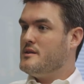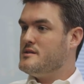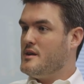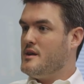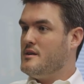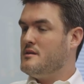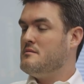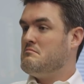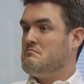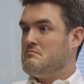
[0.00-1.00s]
and say,
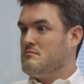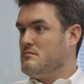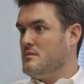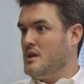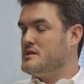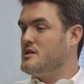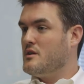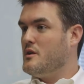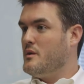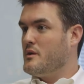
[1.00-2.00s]
let's
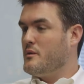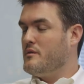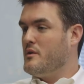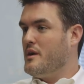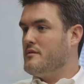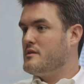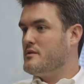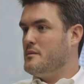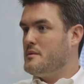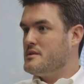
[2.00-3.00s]
all go on a river rafting trip.